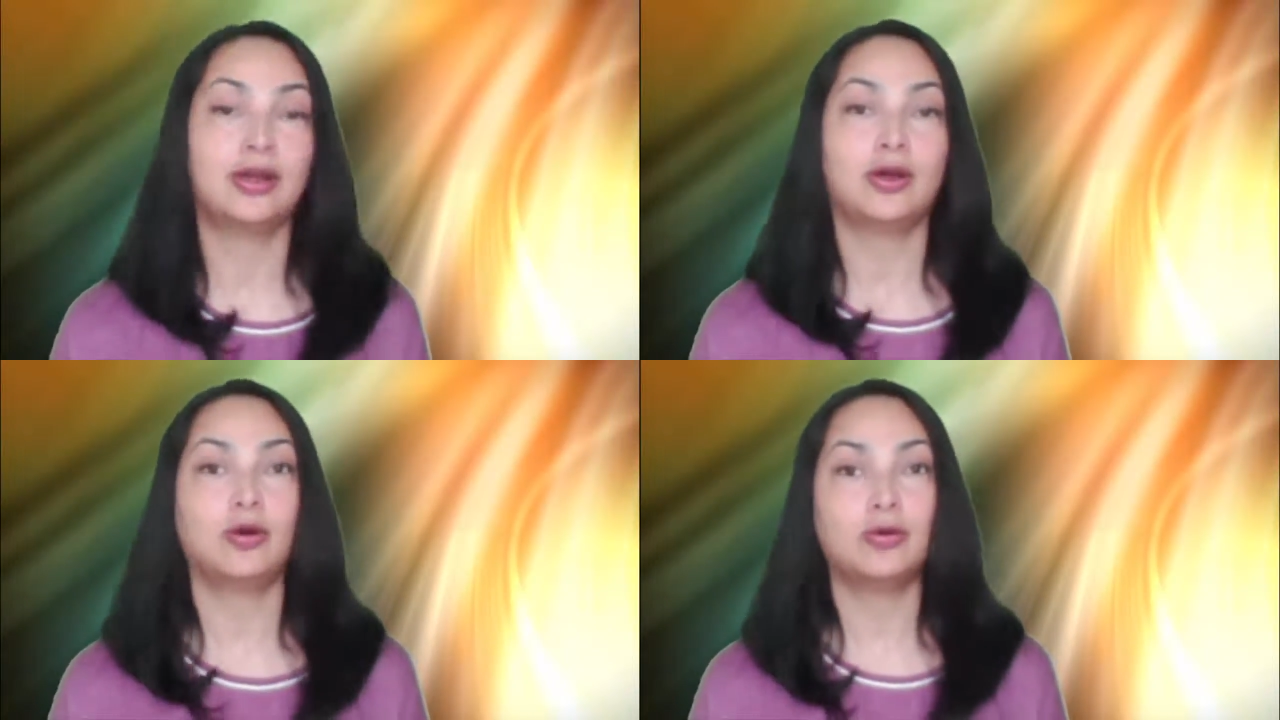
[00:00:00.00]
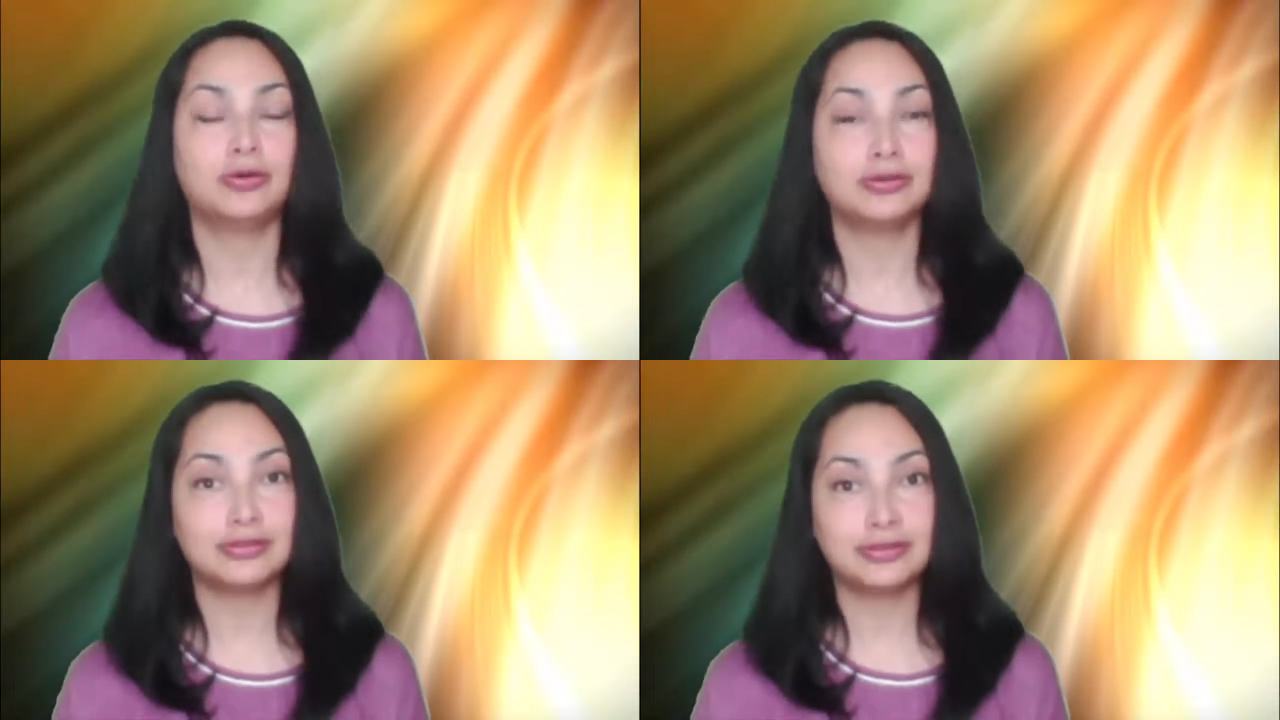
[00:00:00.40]

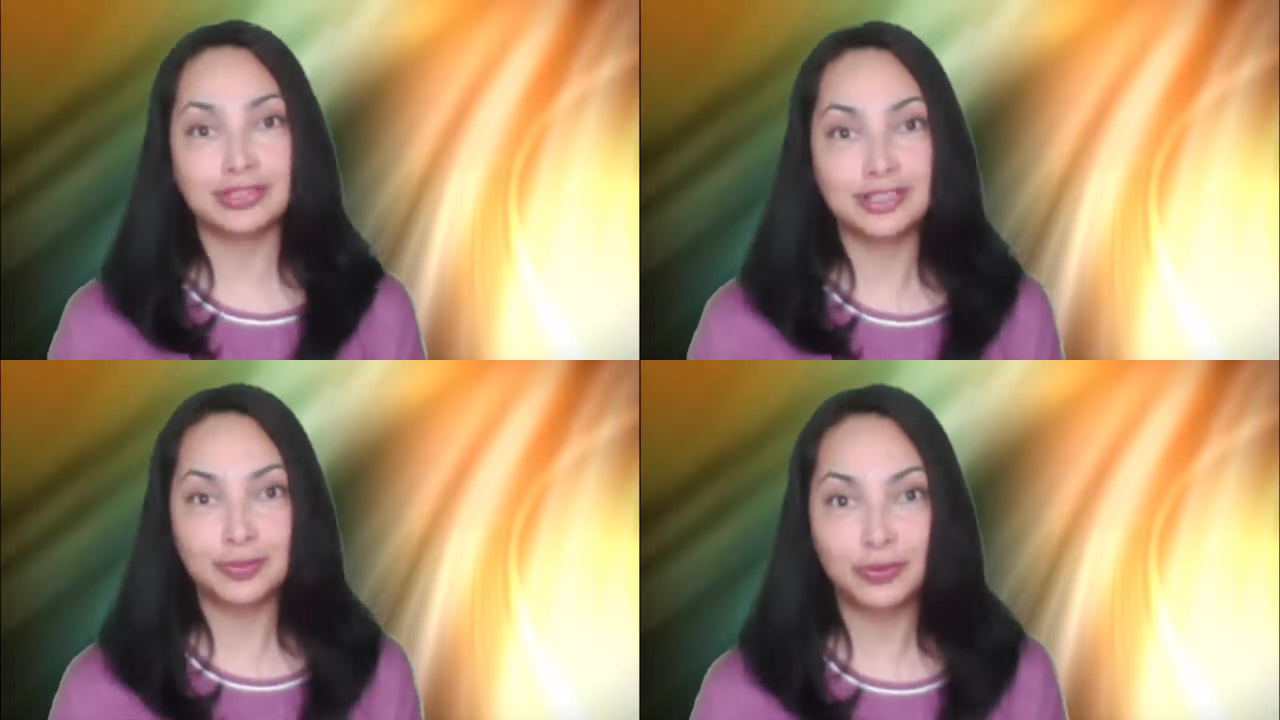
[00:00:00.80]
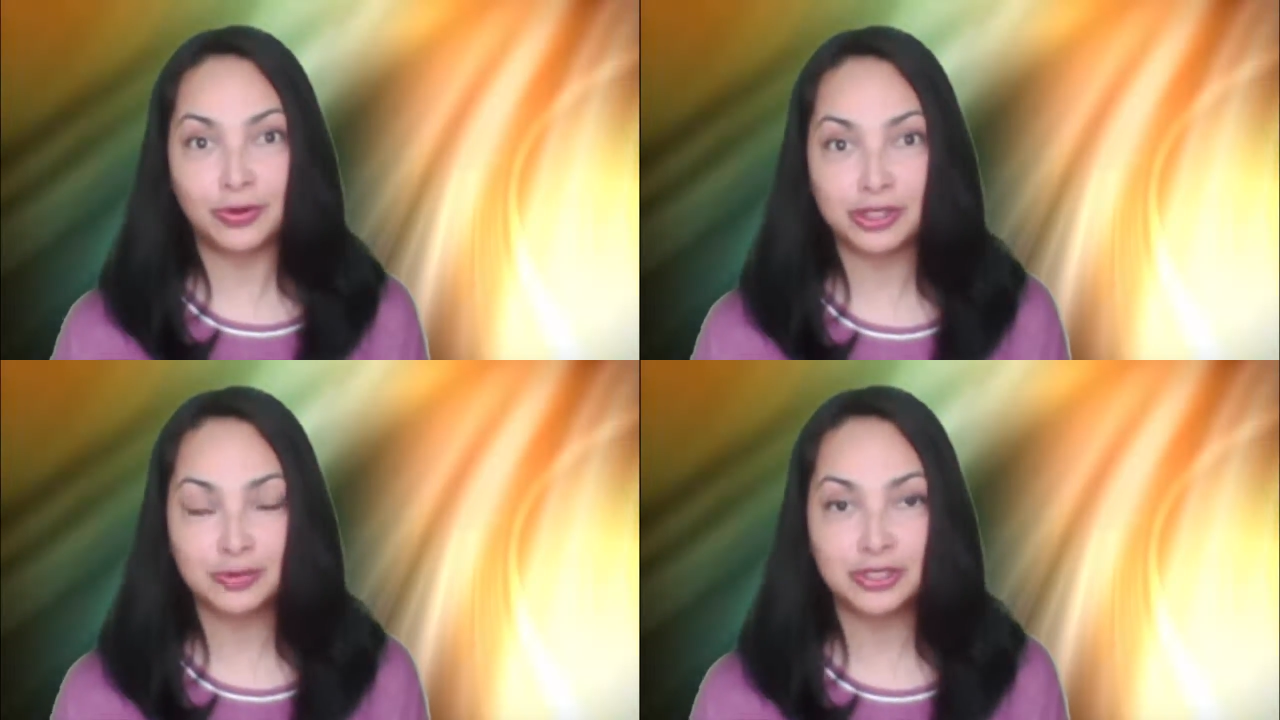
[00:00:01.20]
or
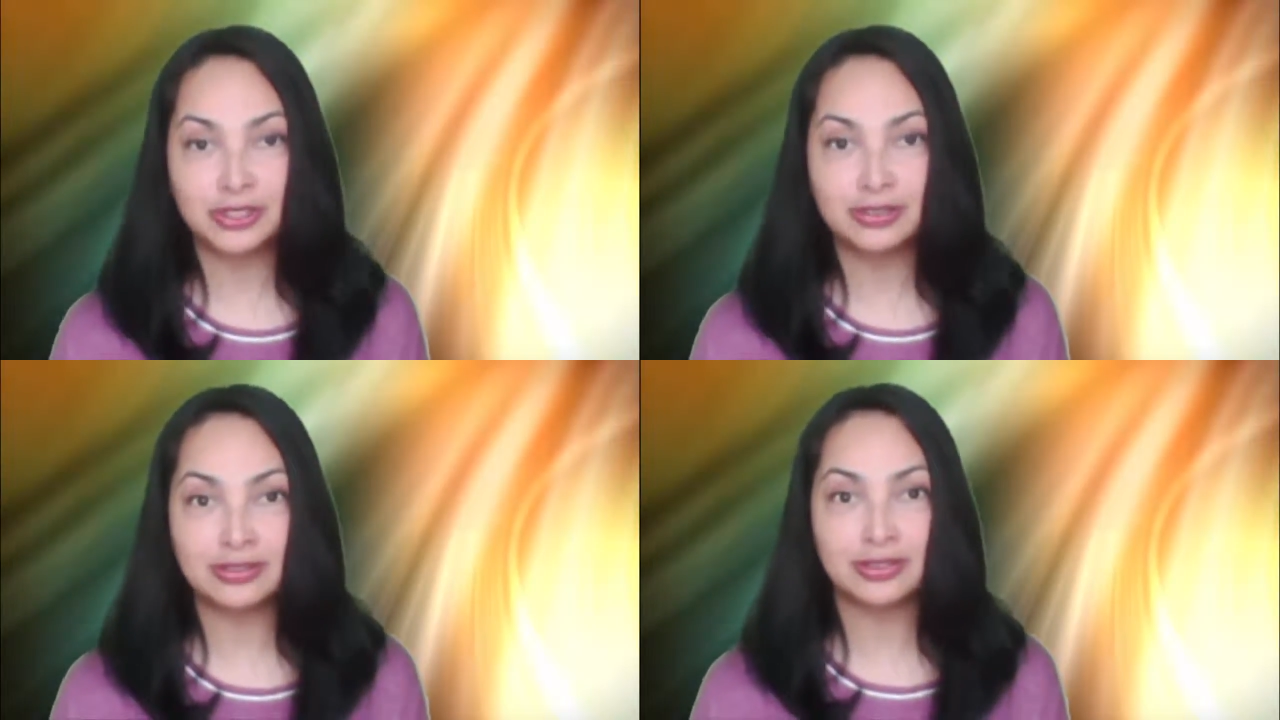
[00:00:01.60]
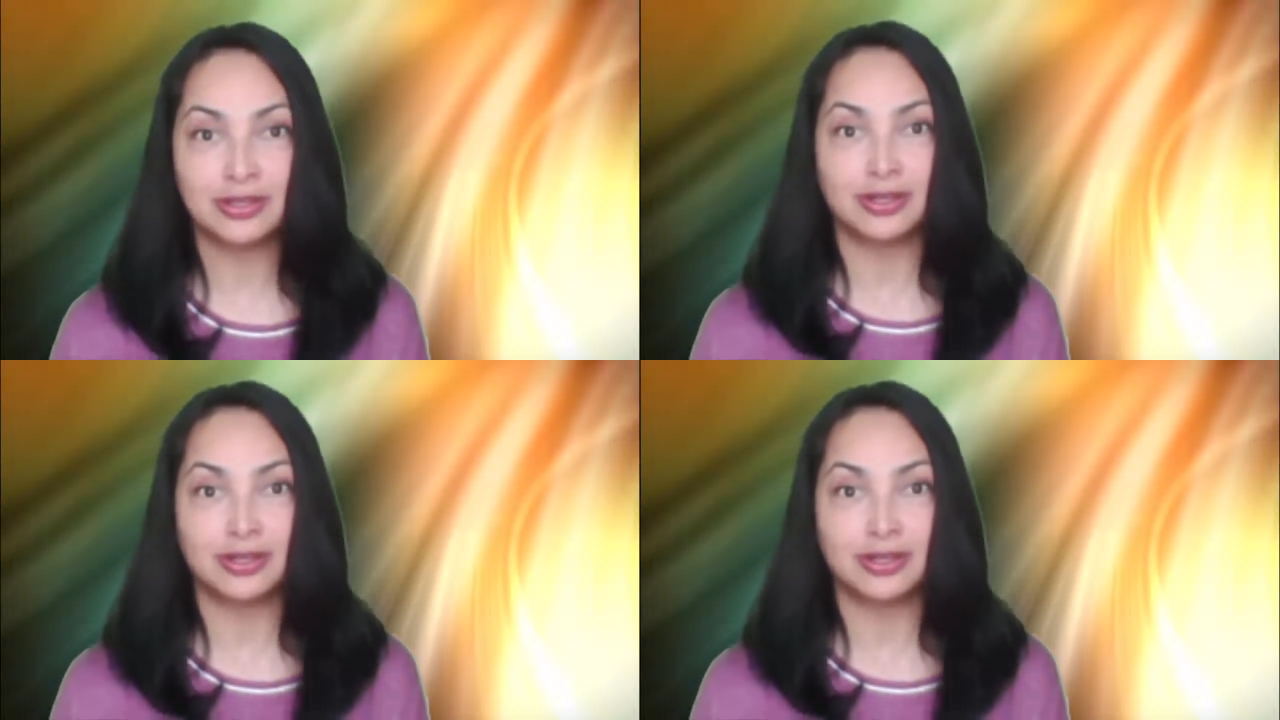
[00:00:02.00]
disappointment